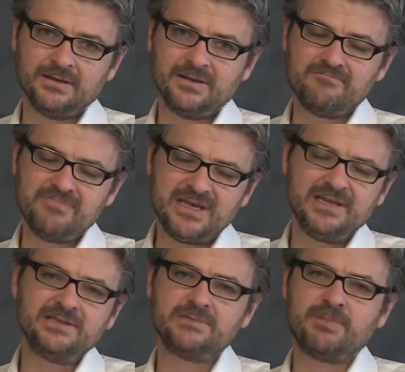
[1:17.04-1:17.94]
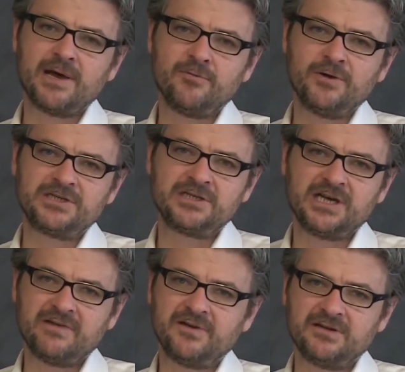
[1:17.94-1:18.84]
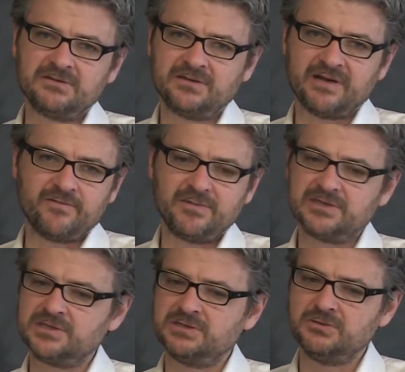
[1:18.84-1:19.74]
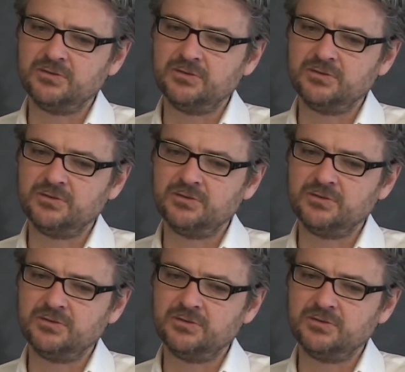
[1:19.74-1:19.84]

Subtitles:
The means by which governments